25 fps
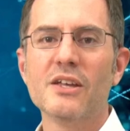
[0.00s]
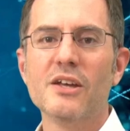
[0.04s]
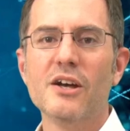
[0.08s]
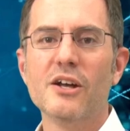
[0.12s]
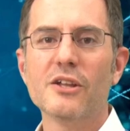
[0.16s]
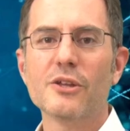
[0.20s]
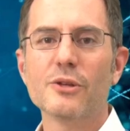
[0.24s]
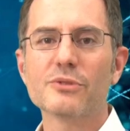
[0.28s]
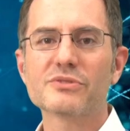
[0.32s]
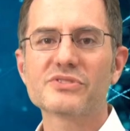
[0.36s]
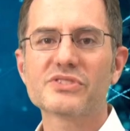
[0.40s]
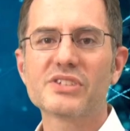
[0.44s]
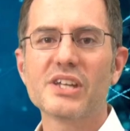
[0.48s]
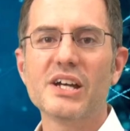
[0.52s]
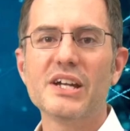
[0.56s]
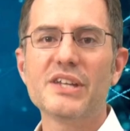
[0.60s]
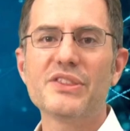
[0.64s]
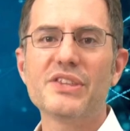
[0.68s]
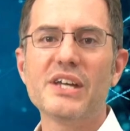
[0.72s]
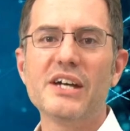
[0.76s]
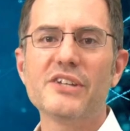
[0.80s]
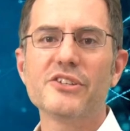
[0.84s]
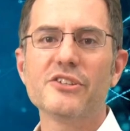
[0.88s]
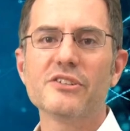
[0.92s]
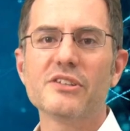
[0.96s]
Alongside
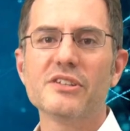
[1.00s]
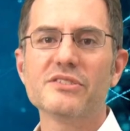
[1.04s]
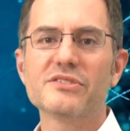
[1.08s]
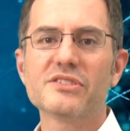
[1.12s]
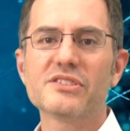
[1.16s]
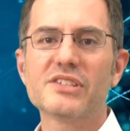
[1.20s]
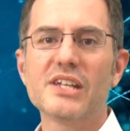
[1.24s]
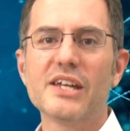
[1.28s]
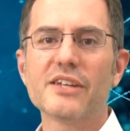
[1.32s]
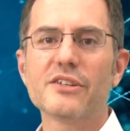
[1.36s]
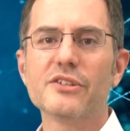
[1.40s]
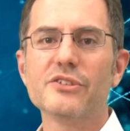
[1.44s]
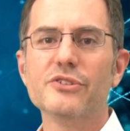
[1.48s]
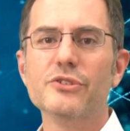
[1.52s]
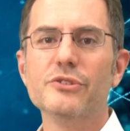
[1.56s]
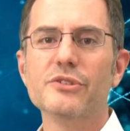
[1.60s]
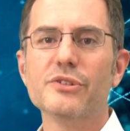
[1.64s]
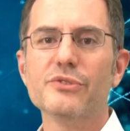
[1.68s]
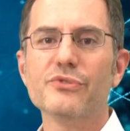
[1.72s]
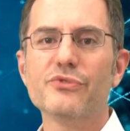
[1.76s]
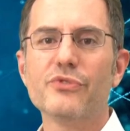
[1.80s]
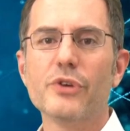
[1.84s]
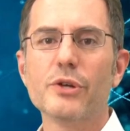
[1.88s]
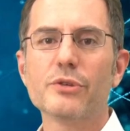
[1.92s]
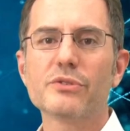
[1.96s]
that, you'll undertake a
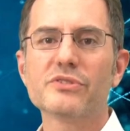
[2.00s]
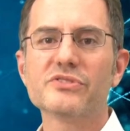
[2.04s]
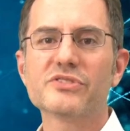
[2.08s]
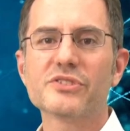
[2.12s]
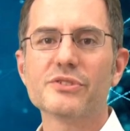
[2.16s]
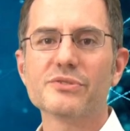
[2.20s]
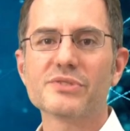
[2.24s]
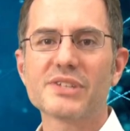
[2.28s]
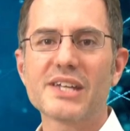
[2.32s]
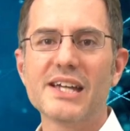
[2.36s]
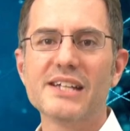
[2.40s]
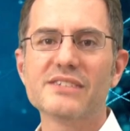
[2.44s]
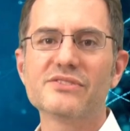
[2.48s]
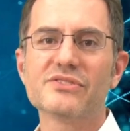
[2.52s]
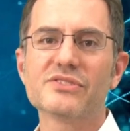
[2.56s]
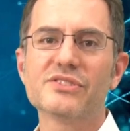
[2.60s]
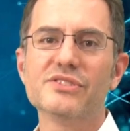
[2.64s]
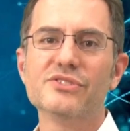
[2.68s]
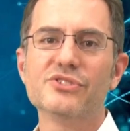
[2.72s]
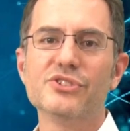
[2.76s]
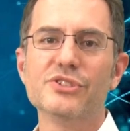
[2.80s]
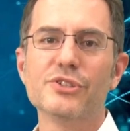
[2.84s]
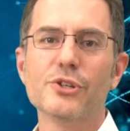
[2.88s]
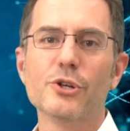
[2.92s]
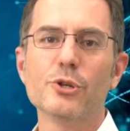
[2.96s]
unit focused on cancer
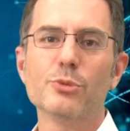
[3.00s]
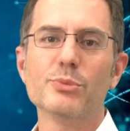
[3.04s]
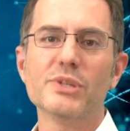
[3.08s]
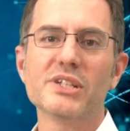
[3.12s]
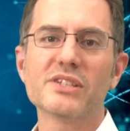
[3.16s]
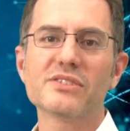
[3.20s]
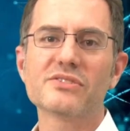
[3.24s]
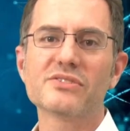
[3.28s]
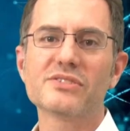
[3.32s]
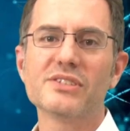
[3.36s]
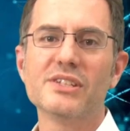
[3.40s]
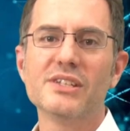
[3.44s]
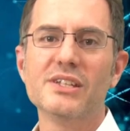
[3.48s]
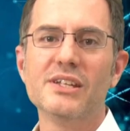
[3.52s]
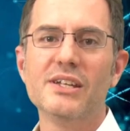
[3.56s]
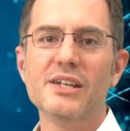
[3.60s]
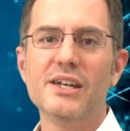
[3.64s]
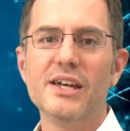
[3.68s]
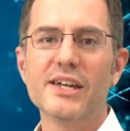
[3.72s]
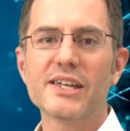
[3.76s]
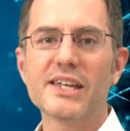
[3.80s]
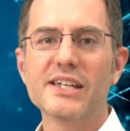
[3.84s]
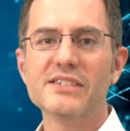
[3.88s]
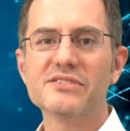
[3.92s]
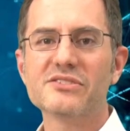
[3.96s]
genomics.
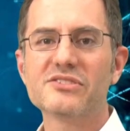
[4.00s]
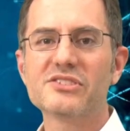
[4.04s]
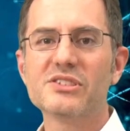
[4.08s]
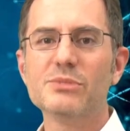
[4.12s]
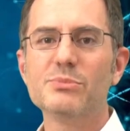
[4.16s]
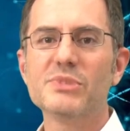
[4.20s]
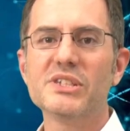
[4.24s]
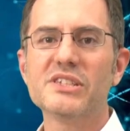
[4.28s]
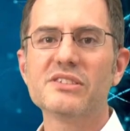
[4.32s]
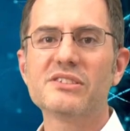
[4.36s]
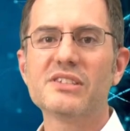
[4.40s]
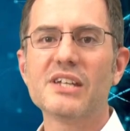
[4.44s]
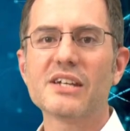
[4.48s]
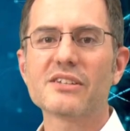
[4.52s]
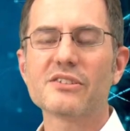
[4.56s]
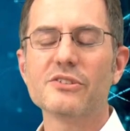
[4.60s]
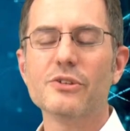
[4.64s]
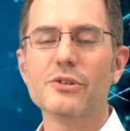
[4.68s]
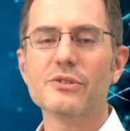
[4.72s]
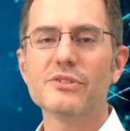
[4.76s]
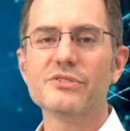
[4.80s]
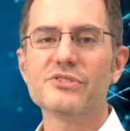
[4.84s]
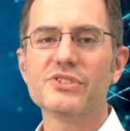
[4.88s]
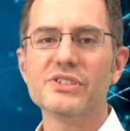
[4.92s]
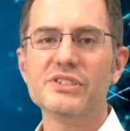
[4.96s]
Again, similar
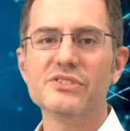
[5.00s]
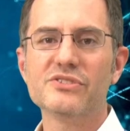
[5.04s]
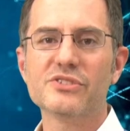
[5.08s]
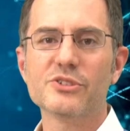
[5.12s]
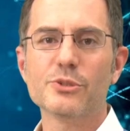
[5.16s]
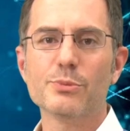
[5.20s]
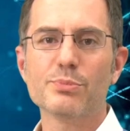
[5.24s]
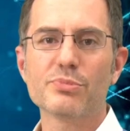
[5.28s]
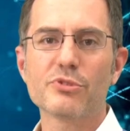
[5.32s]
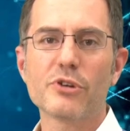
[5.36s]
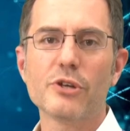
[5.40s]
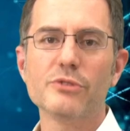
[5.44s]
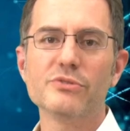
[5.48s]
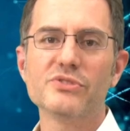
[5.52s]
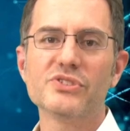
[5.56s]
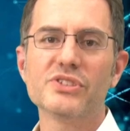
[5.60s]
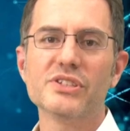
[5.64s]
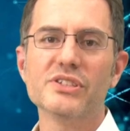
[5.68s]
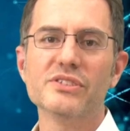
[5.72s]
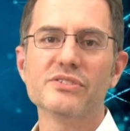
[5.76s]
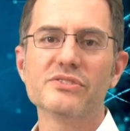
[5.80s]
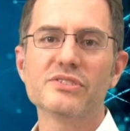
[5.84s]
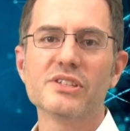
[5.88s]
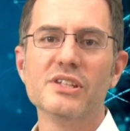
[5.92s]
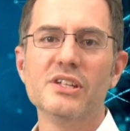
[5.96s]
technologies and
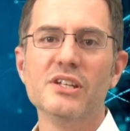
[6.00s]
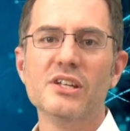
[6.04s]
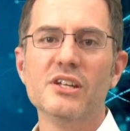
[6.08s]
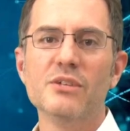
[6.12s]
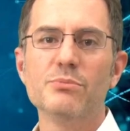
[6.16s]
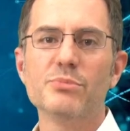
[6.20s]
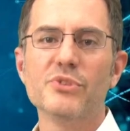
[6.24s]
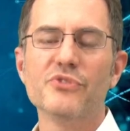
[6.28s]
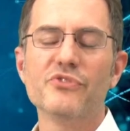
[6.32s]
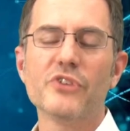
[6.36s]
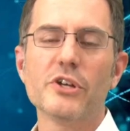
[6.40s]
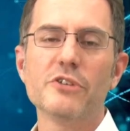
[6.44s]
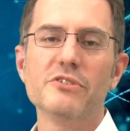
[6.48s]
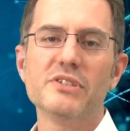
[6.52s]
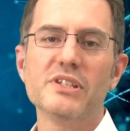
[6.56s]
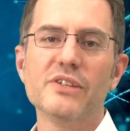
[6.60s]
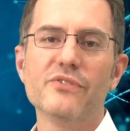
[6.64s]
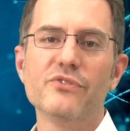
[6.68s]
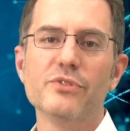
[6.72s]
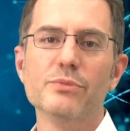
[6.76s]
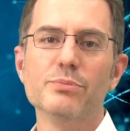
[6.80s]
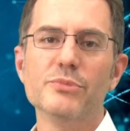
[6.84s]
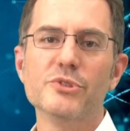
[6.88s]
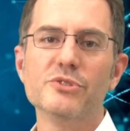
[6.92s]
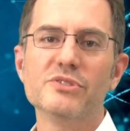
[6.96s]
approaches, but very
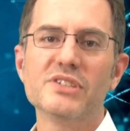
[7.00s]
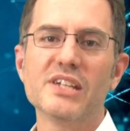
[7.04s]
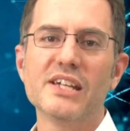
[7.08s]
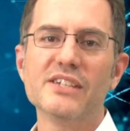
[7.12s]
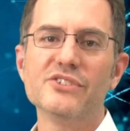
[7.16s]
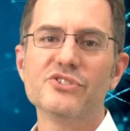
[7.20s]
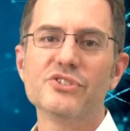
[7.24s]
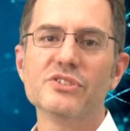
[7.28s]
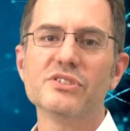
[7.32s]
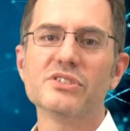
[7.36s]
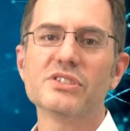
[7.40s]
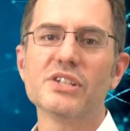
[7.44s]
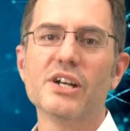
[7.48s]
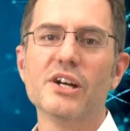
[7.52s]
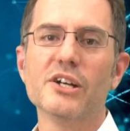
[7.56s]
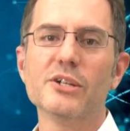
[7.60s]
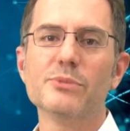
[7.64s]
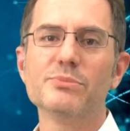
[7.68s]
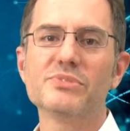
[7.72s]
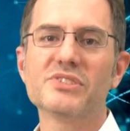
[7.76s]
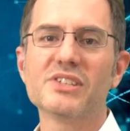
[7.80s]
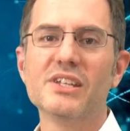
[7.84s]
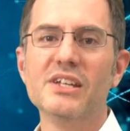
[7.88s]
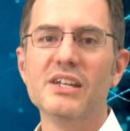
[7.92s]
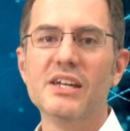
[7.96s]
different mutation
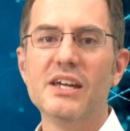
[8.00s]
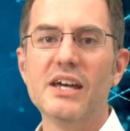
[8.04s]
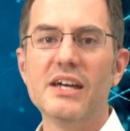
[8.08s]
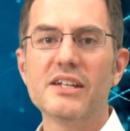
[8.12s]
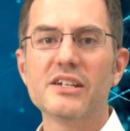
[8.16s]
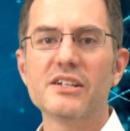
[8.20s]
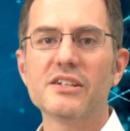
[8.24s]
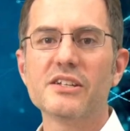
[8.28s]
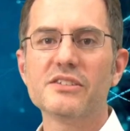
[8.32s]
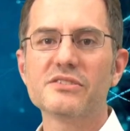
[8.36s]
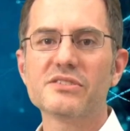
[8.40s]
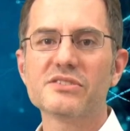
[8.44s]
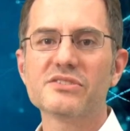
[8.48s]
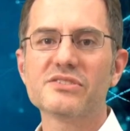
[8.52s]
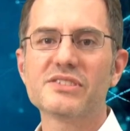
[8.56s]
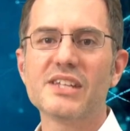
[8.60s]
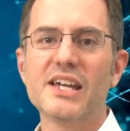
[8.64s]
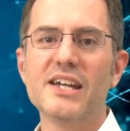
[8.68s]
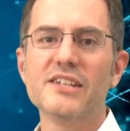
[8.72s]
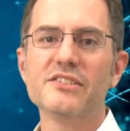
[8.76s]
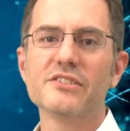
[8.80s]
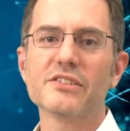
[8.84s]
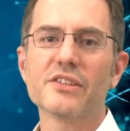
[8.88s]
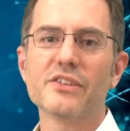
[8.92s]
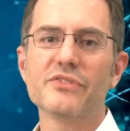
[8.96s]
types, and an
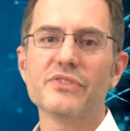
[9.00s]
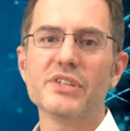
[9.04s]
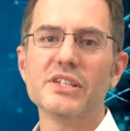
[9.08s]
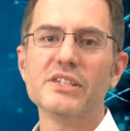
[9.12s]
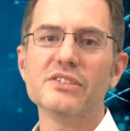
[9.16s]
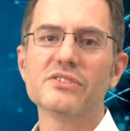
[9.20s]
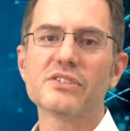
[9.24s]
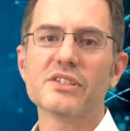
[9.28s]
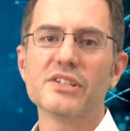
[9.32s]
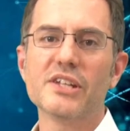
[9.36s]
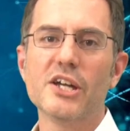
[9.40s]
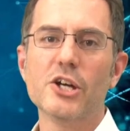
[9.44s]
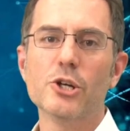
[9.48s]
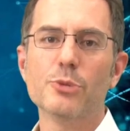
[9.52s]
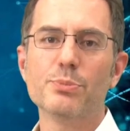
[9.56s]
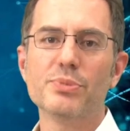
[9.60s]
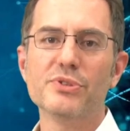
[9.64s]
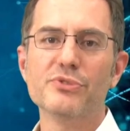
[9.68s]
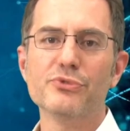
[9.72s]
understanding of these can help